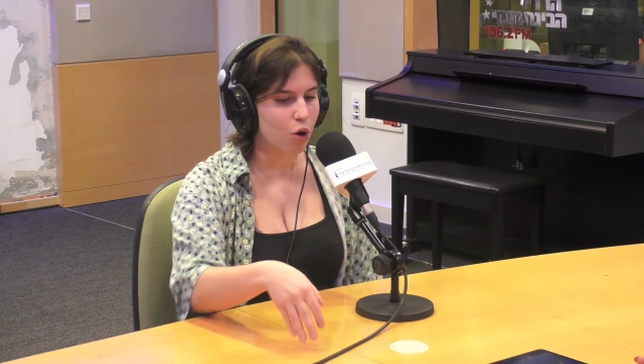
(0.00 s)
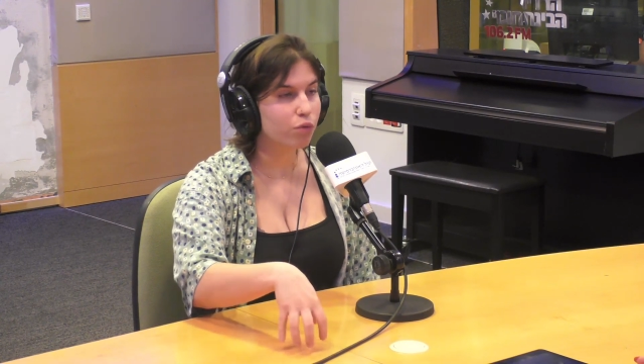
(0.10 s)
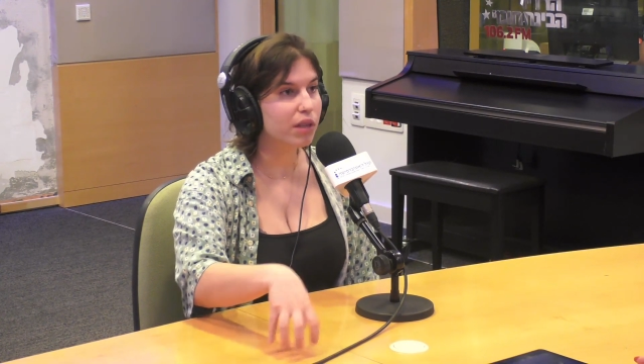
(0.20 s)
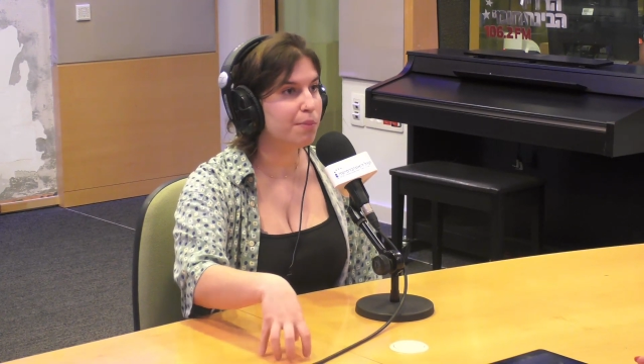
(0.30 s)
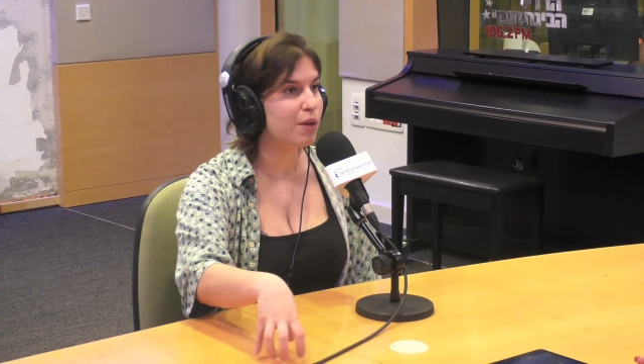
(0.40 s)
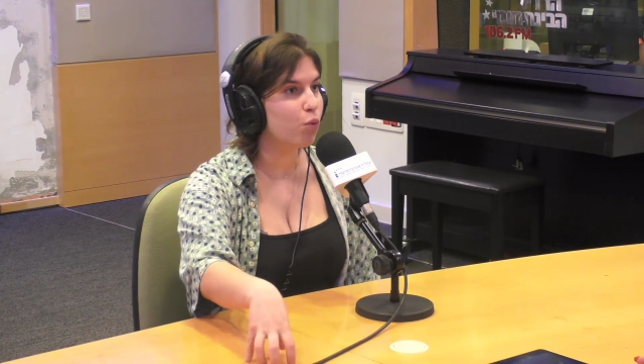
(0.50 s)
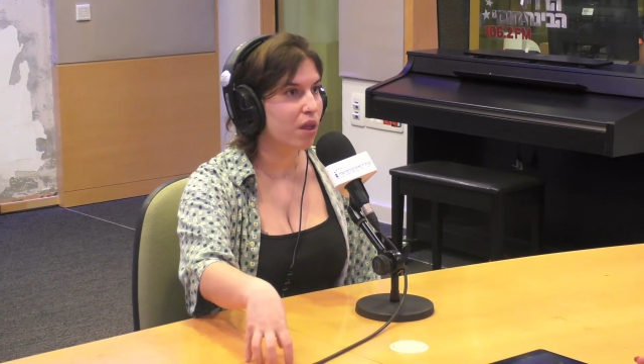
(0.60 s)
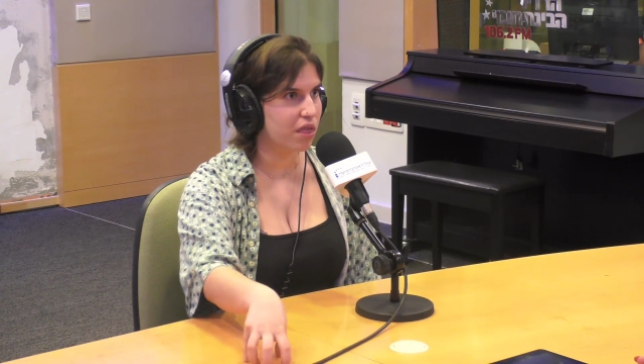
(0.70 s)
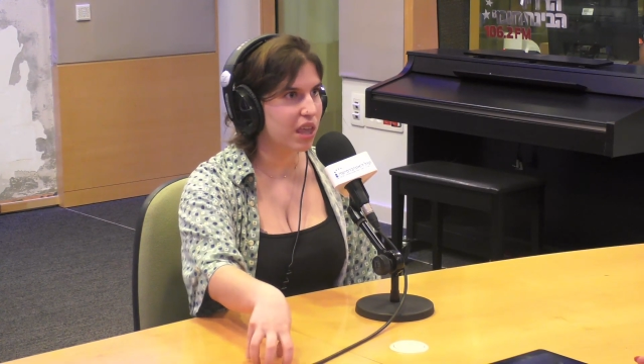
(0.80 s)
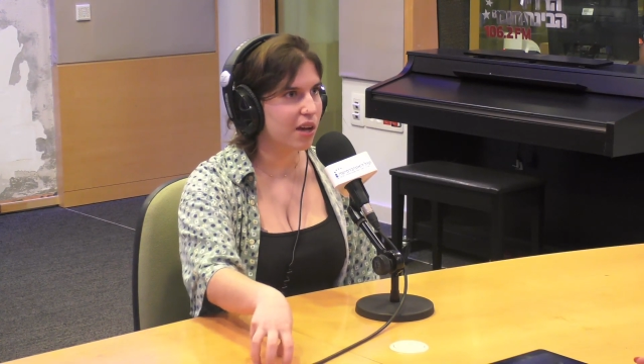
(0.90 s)
only be
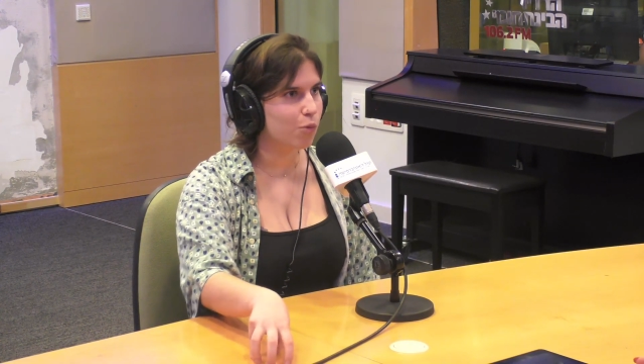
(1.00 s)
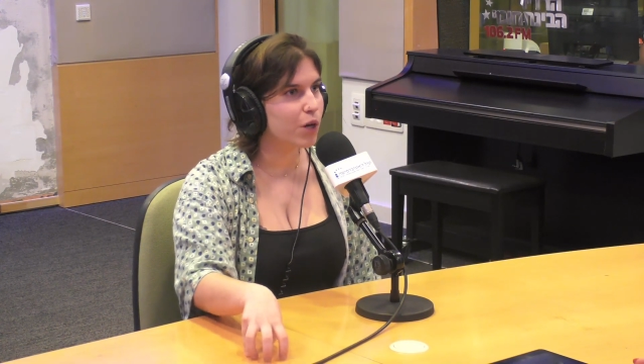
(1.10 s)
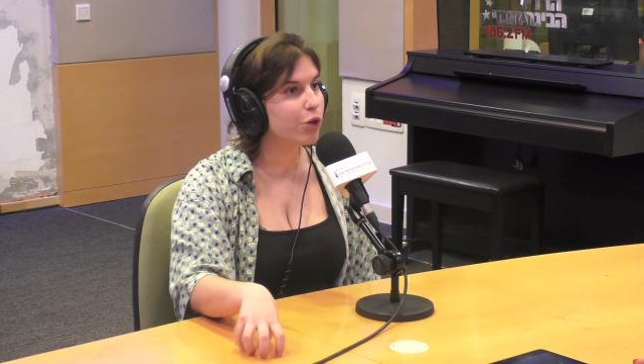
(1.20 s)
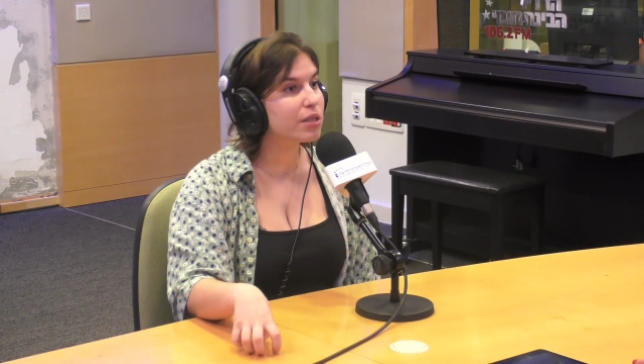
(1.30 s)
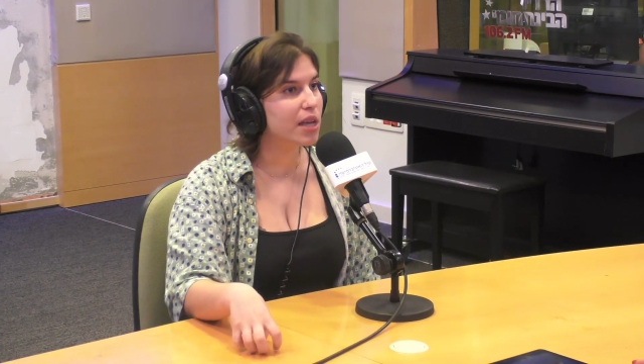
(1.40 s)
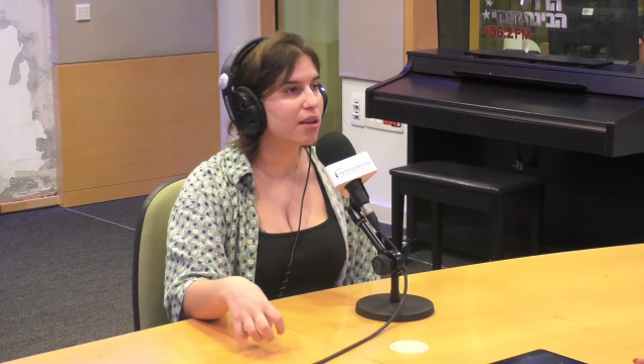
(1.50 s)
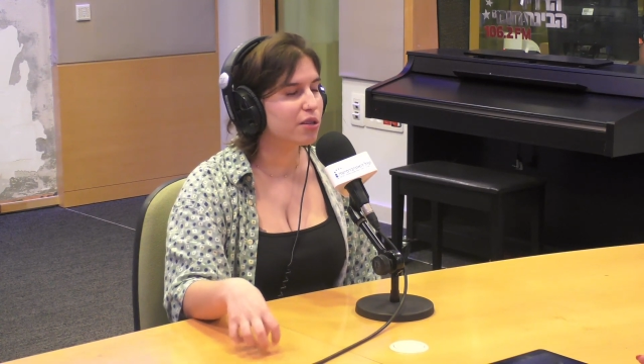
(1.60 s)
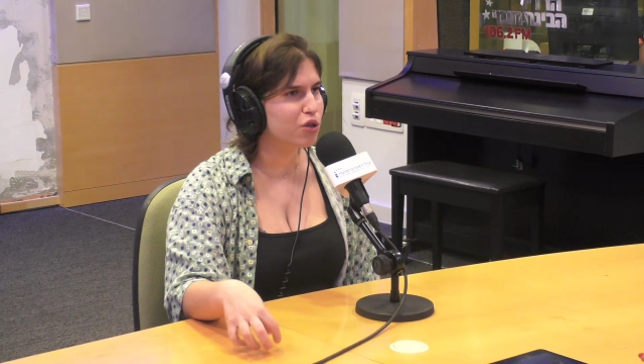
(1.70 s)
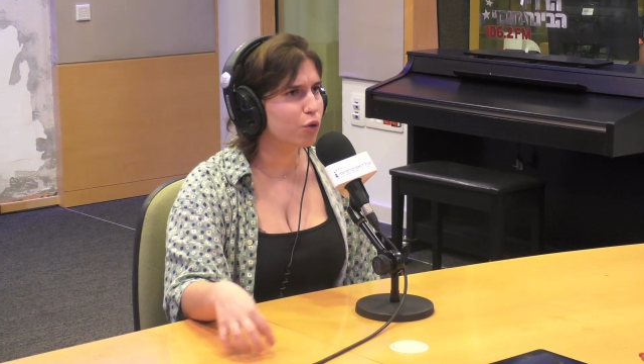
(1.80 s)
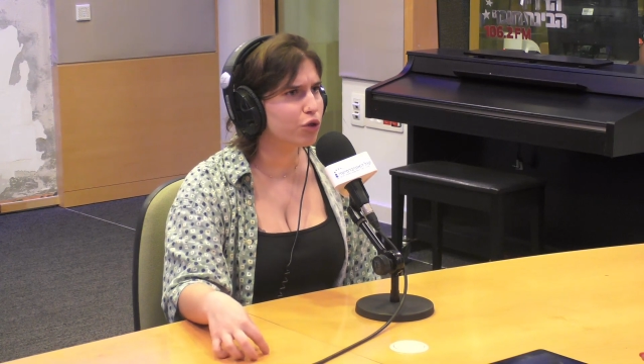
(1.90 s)
one thing. And what you're saying
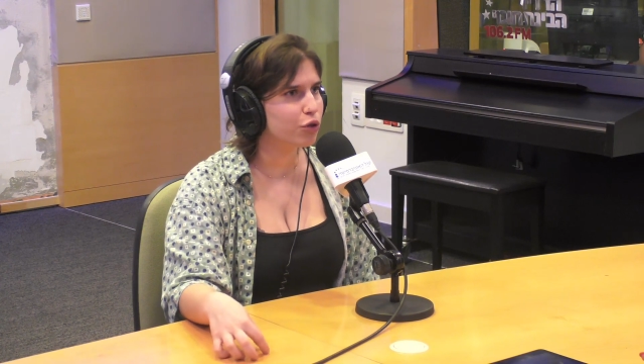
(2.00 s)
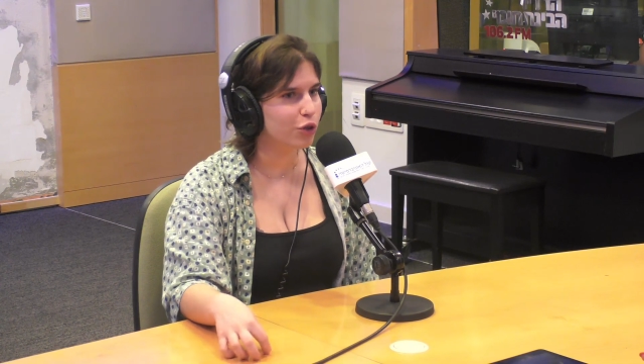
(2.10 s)
is so true.